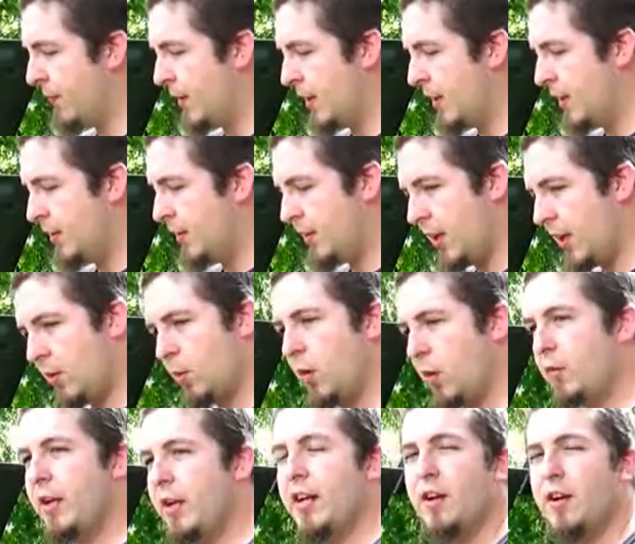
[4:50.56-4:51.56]
just kind of
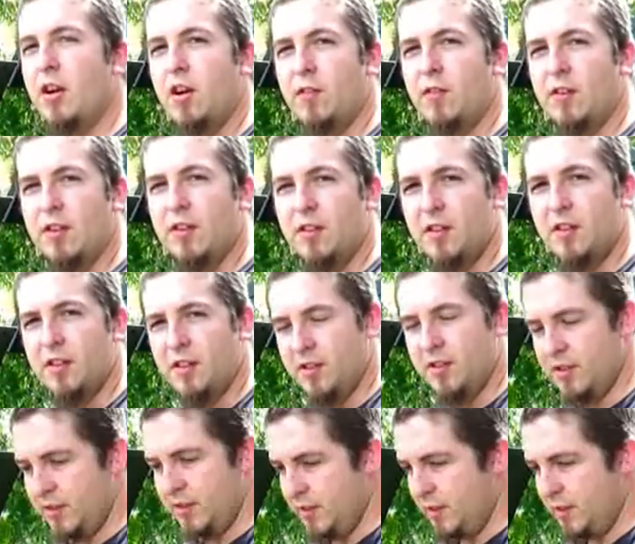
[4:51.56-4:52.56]
rotate it over,
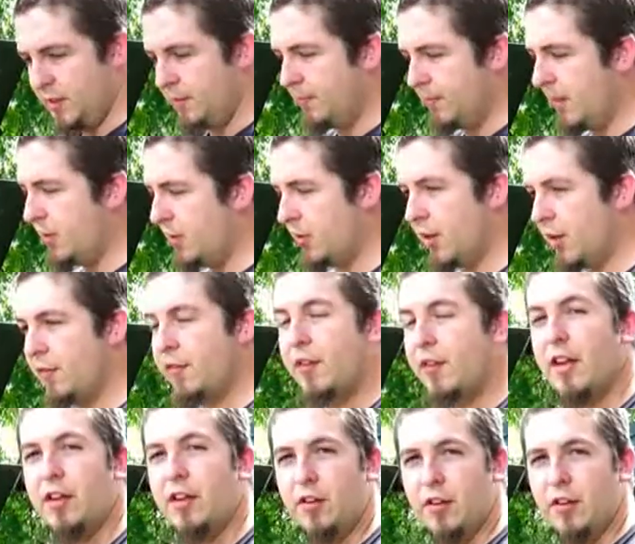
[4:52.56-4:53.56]
make sure
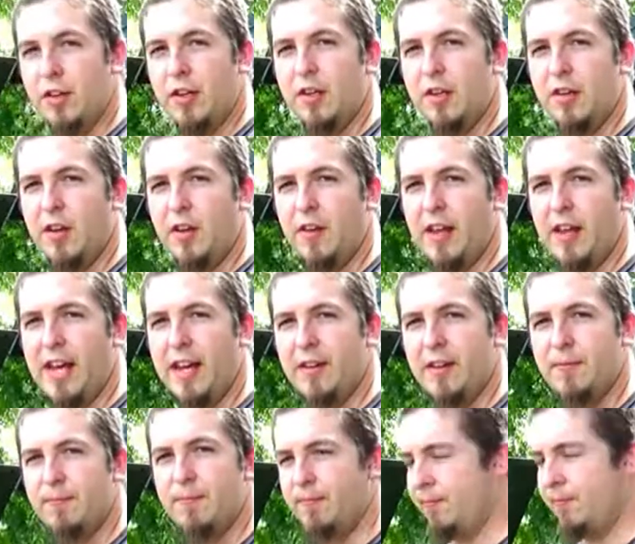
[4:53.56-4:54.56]
everything's good and all that.
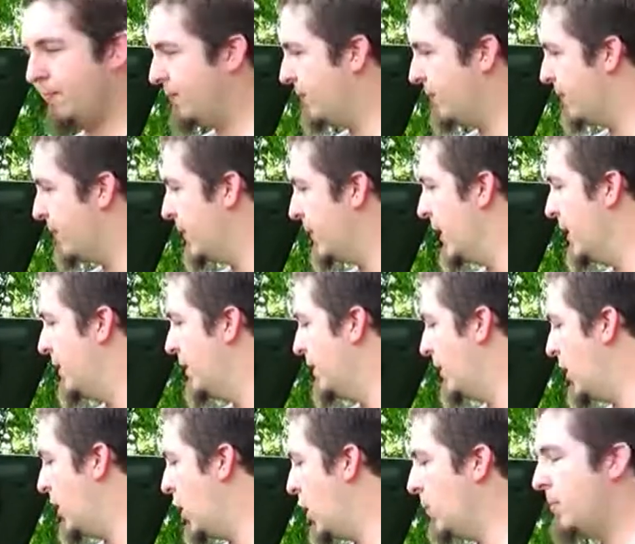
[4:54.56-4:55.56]

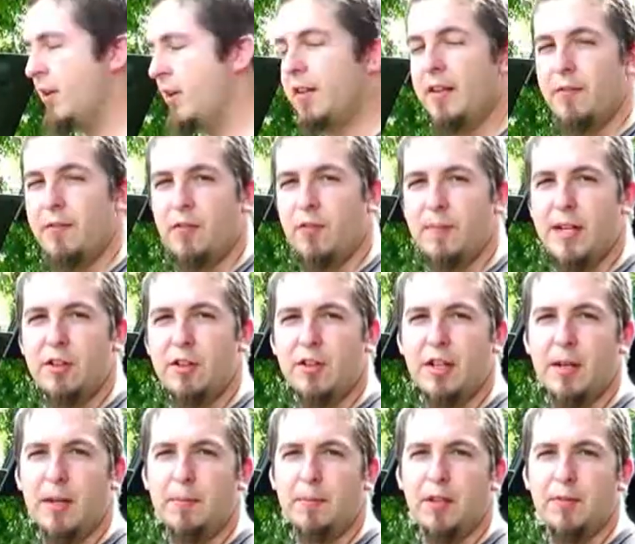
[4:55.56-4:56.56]
I hope this information
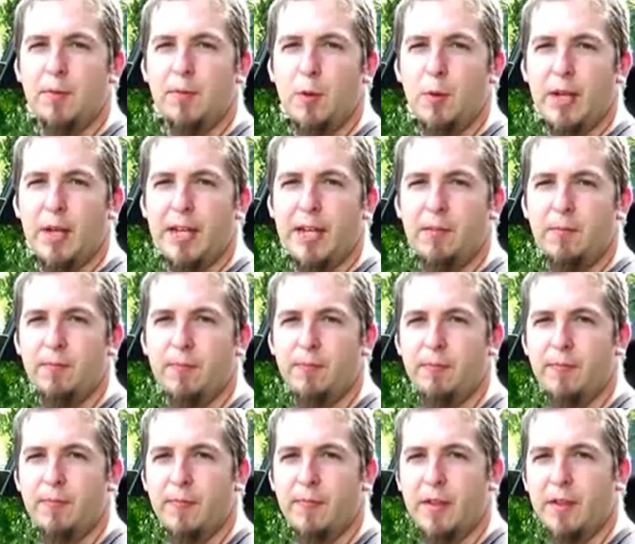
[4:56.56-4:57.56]
helps some of you out,
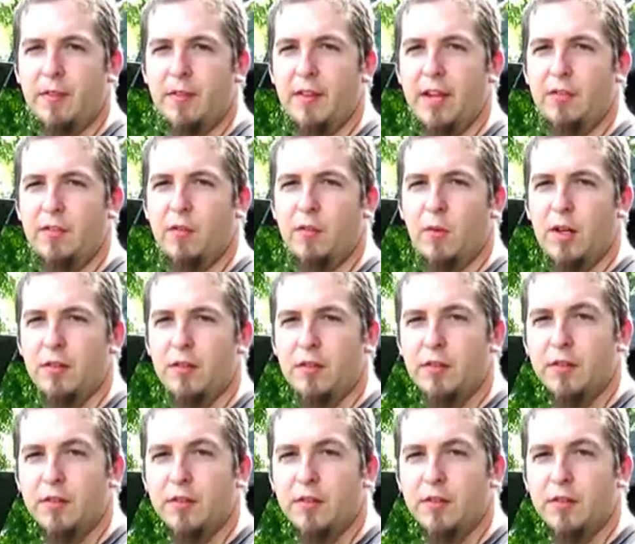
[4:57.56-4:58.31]
and thanks for watching.